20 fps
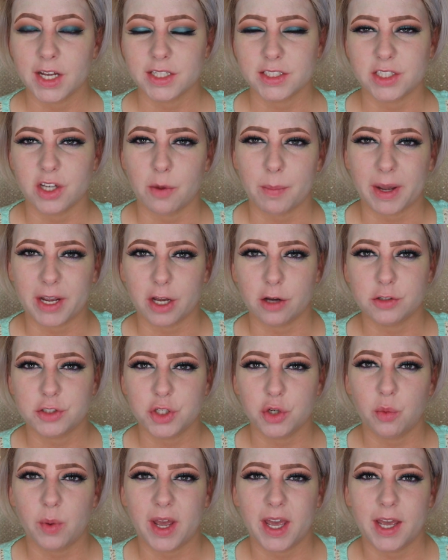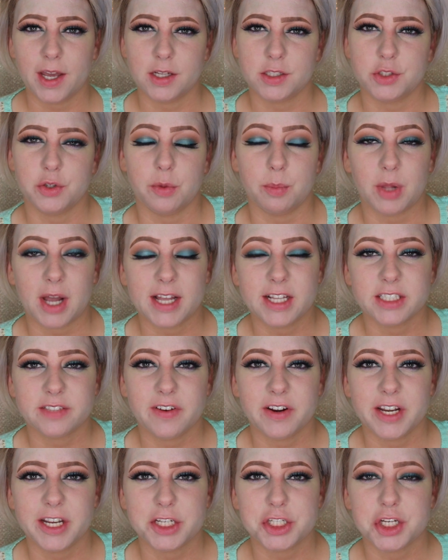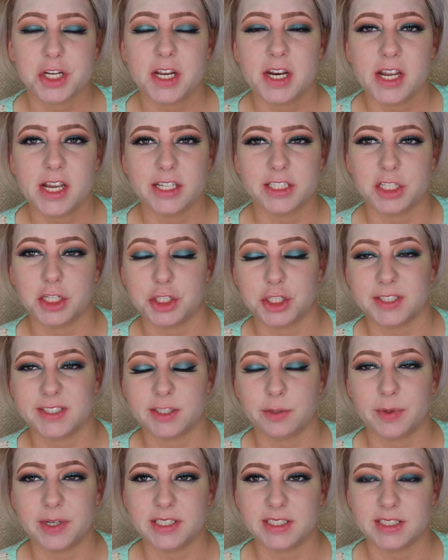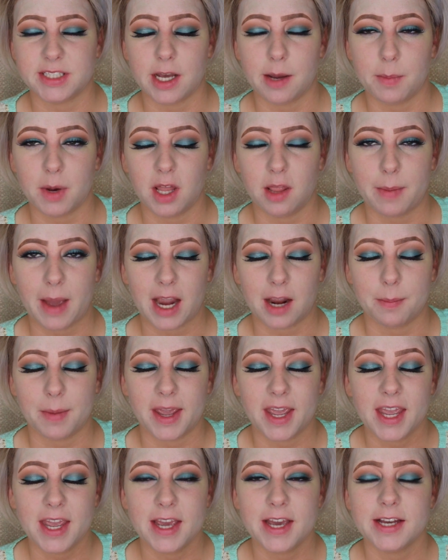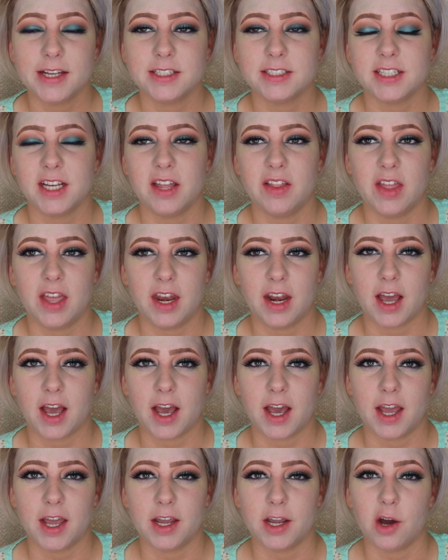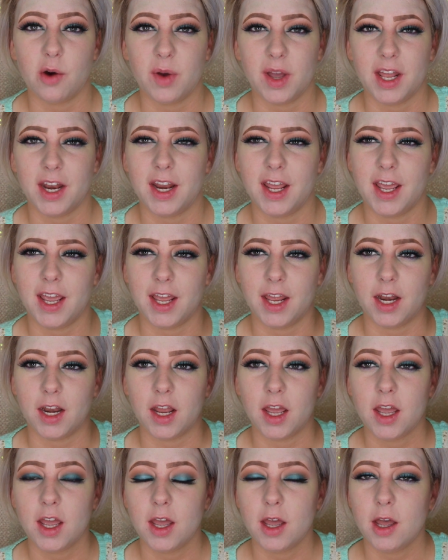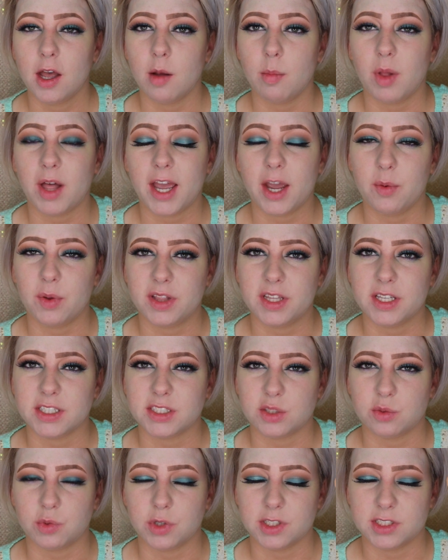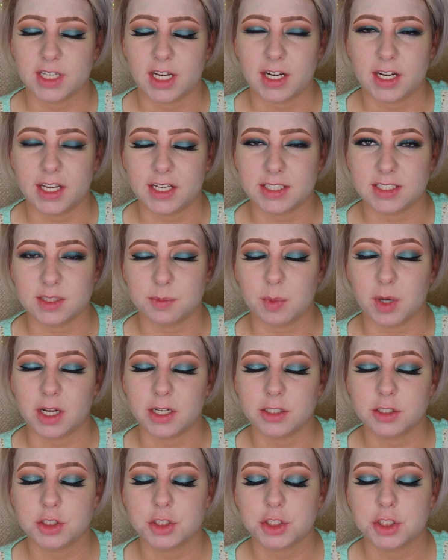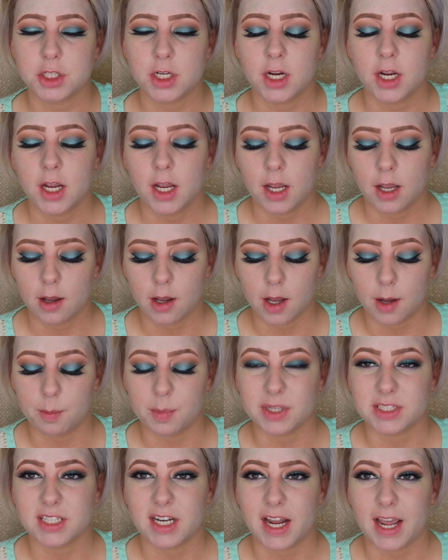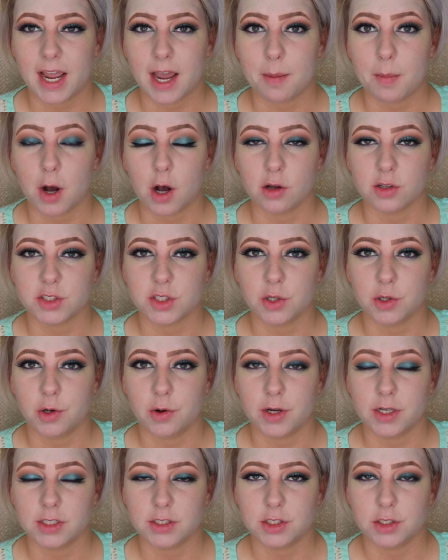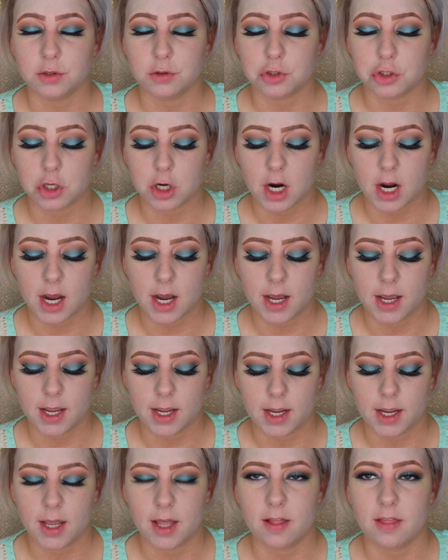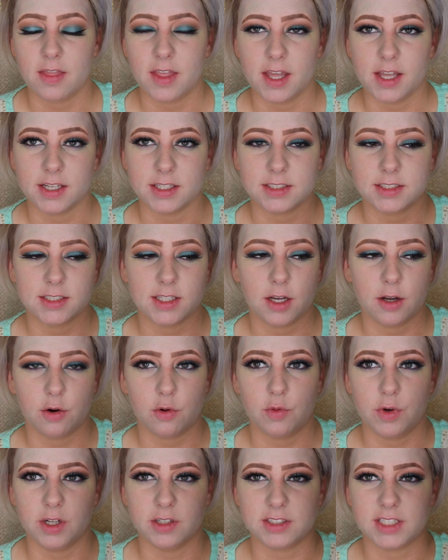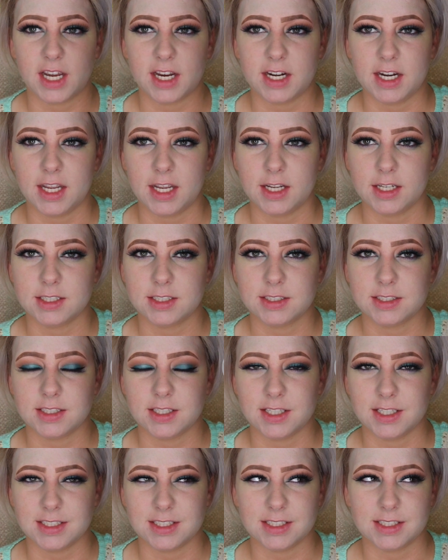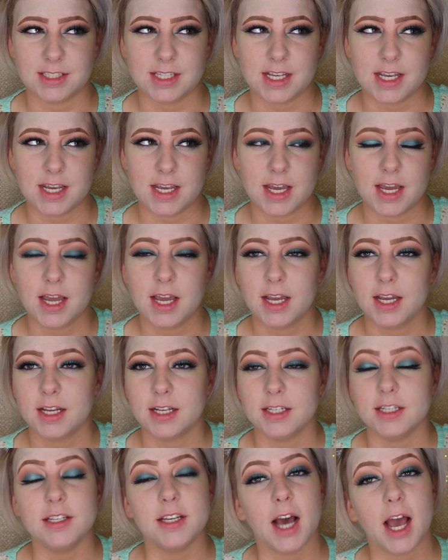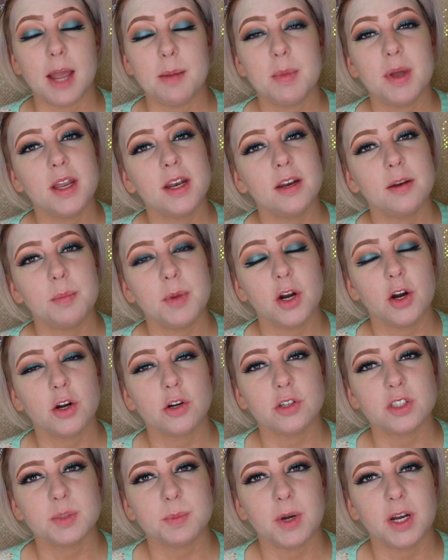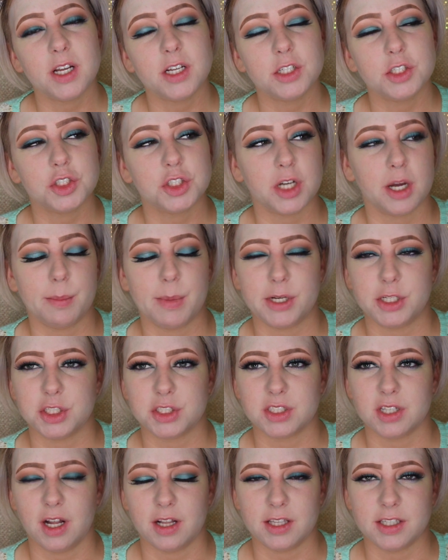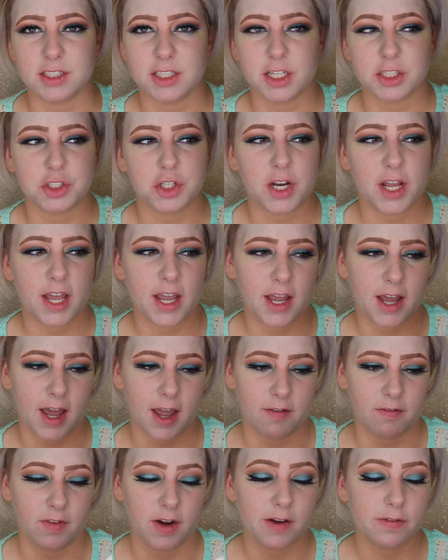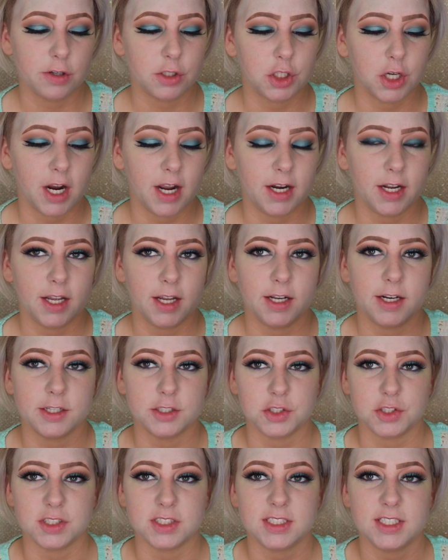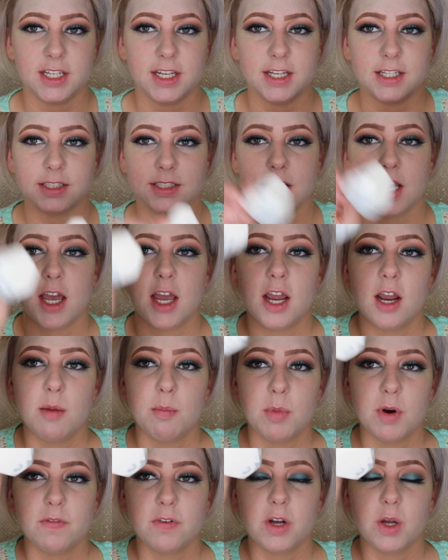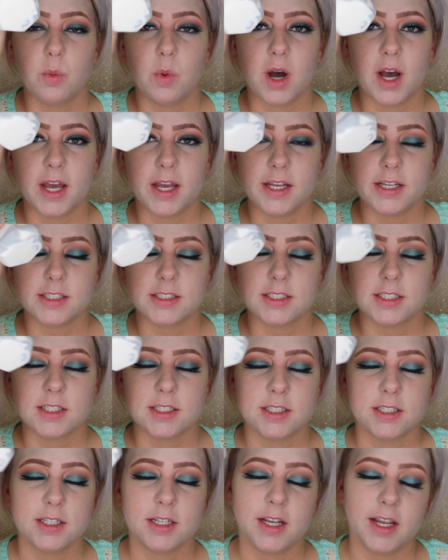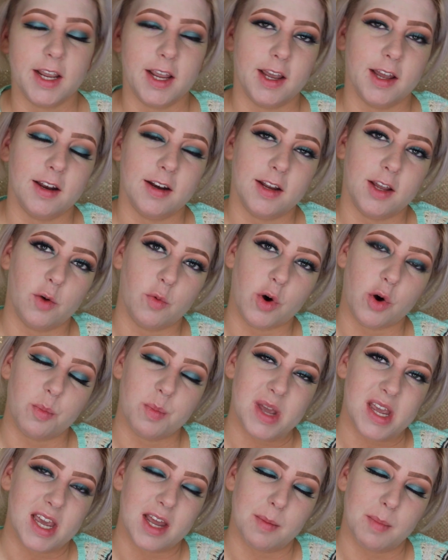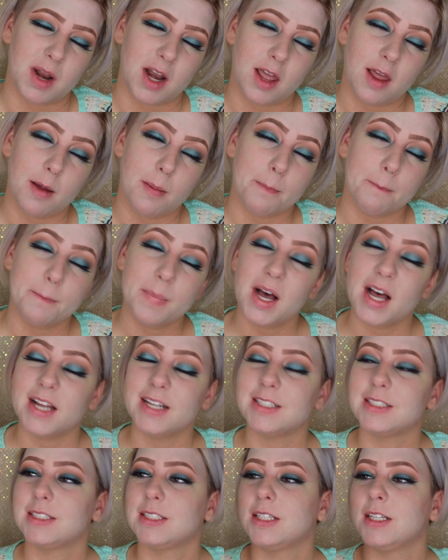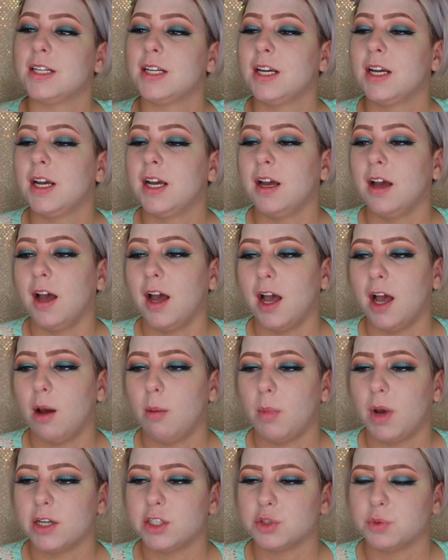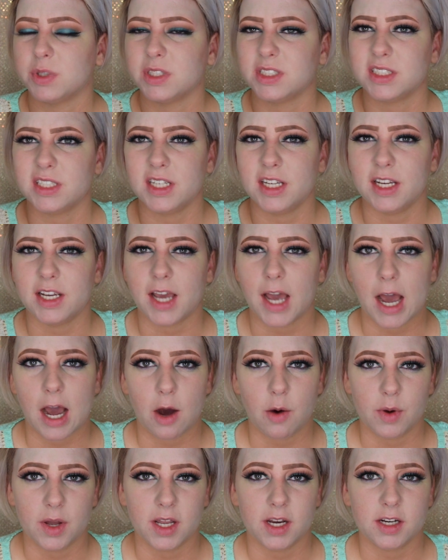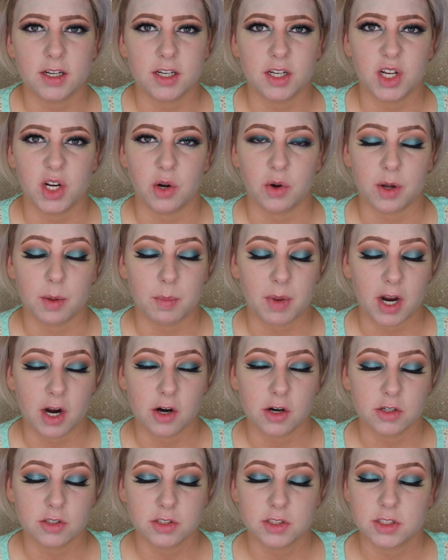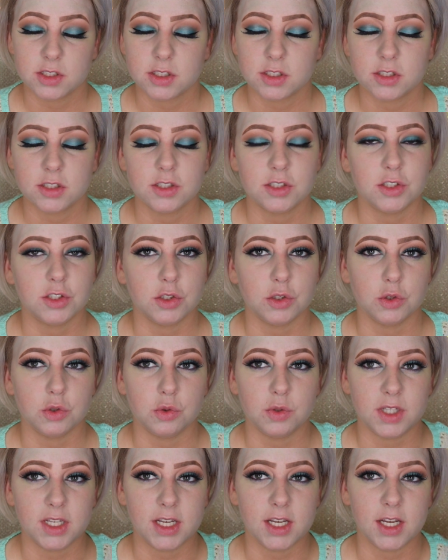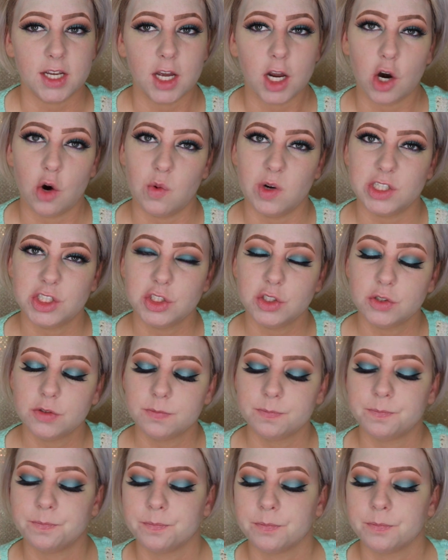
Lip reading: So my go-to way to apply this foundation is to just squeeze some on the back of my hand, and then I go in and apply it with this Real Techniques sponge. But today I'm also going to try this Real Techniques. This is the Diamond Miracle Sponge. I just got this yesterday. I've never tried it. As you can see, it's perfectly white and it won't be in a minute. But I just want to see how it, compares to the original.